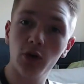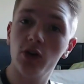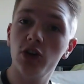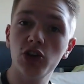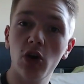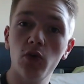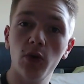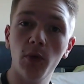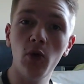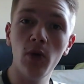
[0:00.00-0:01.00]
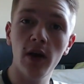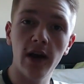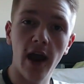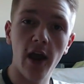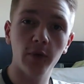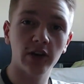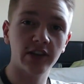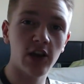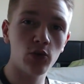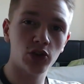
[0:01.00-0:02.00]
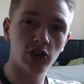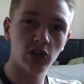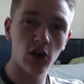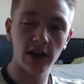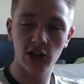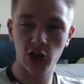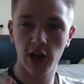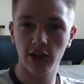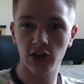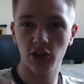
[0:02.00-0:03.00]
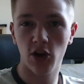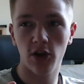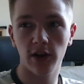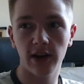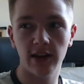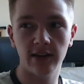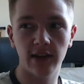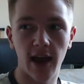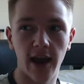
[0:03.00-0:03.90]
going to show them all because they all just slightly change size,